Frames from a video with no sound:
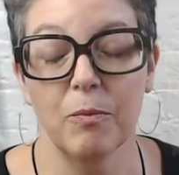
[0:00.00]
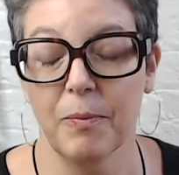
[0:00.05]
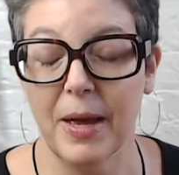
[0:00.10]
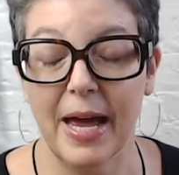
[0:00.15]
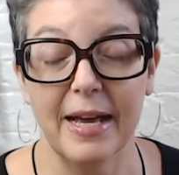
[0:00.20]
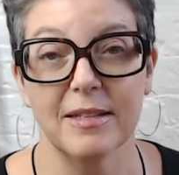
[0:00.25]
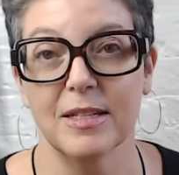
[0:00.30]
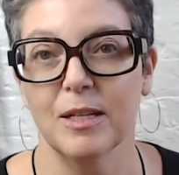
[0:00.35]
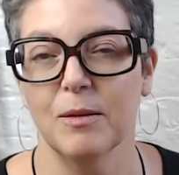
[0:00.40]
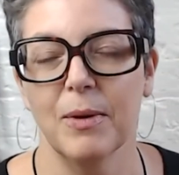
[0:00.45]

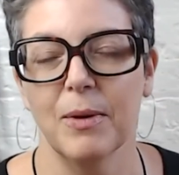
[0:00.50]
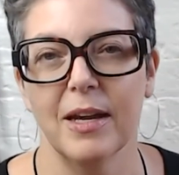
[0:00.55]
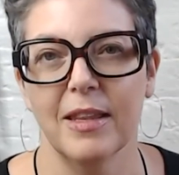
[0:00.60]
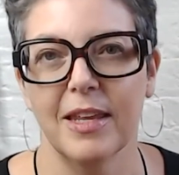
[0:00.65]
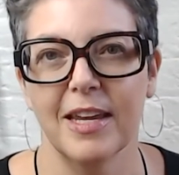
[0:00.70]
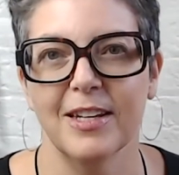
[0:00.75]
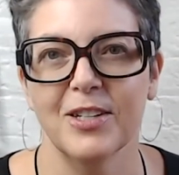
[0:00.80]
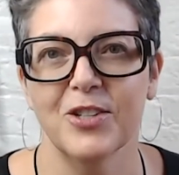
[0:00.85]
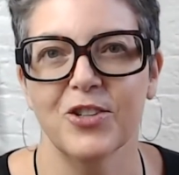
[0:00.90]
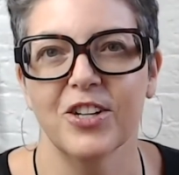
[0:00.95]
passing by the
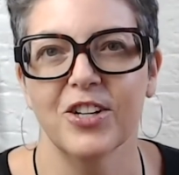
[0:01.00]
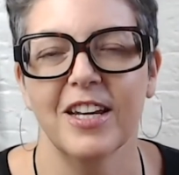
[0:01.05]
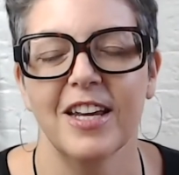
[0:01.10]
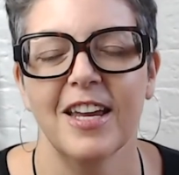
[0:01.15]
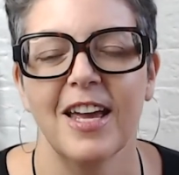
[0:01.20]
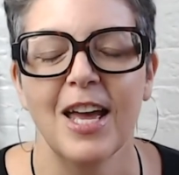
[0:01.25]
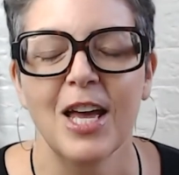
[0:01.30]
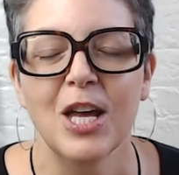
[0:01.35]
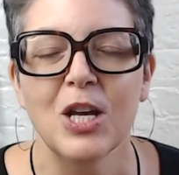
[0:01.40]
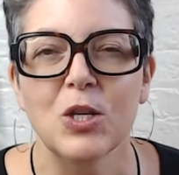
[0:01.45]
entry.
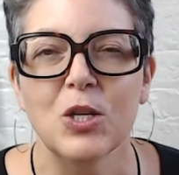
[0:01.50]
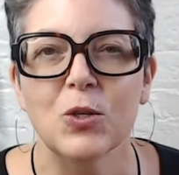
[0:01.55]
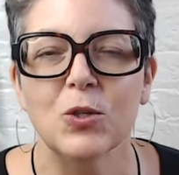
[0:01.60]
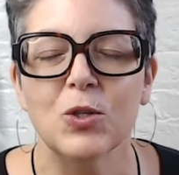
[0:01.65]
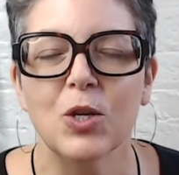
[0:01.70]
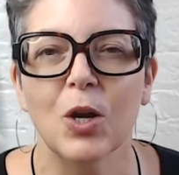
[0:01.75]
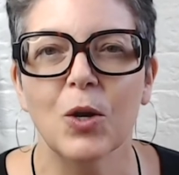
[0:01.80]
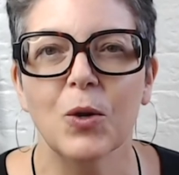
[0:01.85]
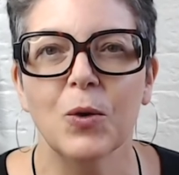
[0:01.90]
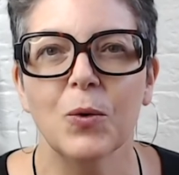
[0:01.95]

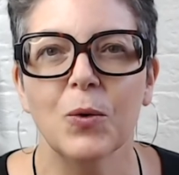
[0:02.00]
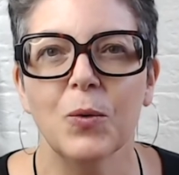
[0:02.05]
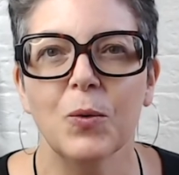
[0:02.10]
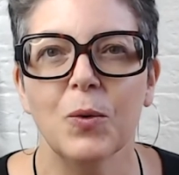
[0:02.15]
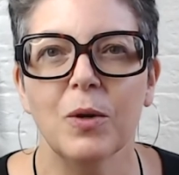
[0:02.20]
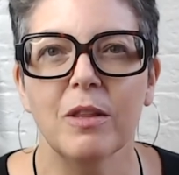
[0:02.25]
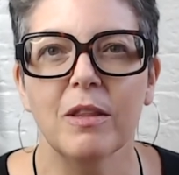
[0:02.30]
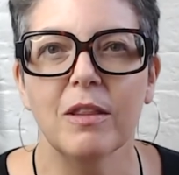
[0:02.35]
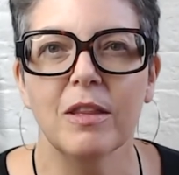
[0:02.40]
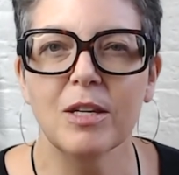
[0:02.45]
So
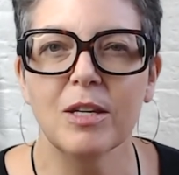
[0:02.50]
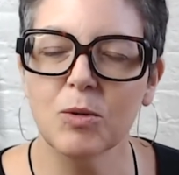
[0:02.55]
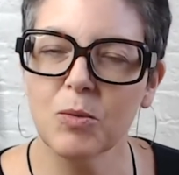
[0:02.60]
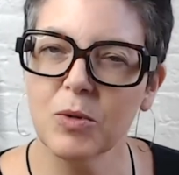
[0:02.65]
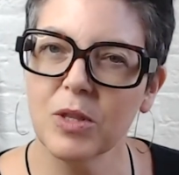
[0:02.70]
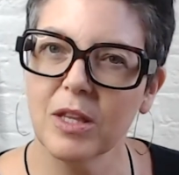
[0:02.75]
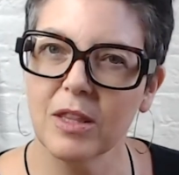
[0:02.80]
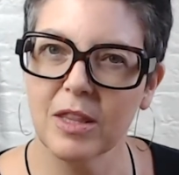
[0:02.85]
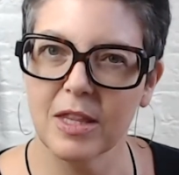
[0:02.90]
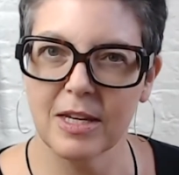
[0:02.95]
these were
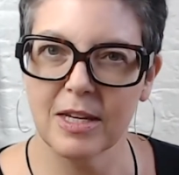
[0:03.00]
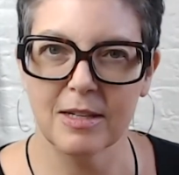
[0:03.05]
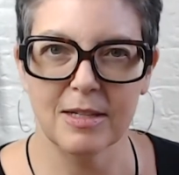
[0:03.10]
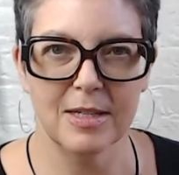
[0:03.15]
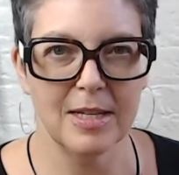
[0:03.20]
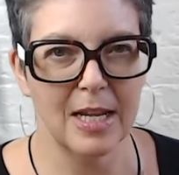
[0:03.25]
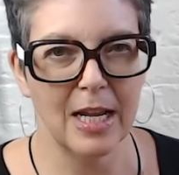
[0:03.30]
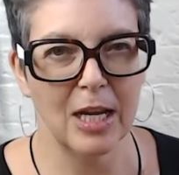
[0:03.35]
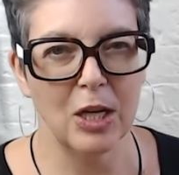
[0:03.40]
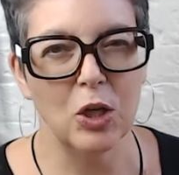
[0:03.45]
the things
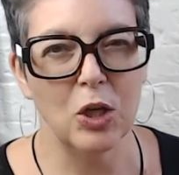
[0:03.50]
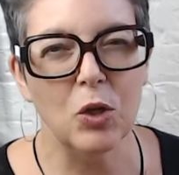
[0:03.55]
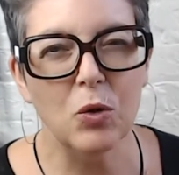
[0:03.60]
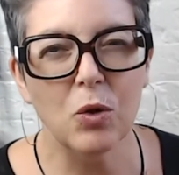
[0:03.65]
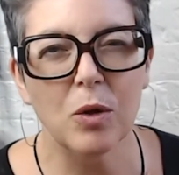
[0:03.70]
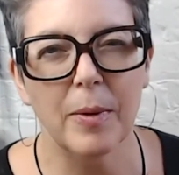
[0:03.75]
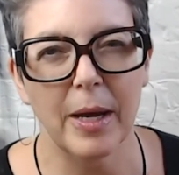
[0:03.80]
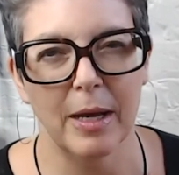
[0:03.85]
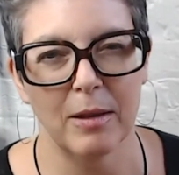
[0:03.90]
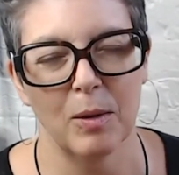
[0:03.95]
that I knew
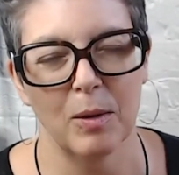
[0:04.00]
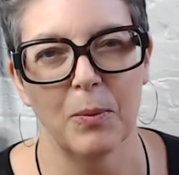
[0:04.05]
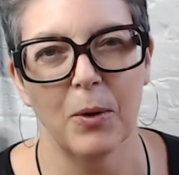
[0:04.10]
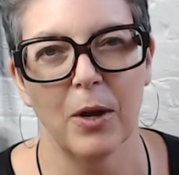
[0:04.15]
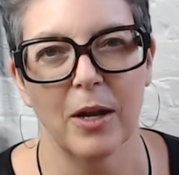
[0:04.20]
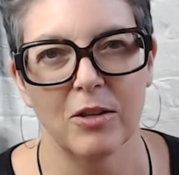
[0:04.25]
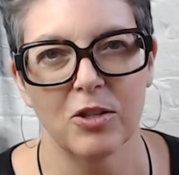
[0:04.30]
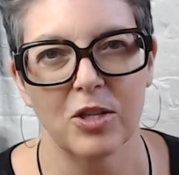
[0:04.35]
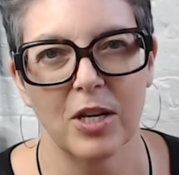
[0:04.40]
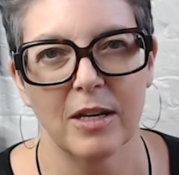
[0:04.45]
about the
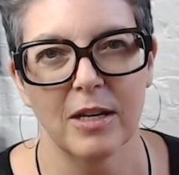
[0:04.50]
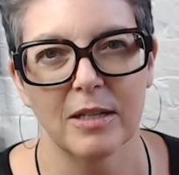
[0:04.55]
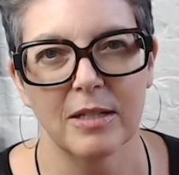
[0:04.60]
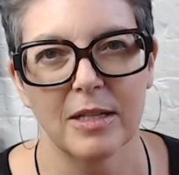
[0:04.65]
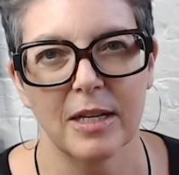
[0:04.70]
project.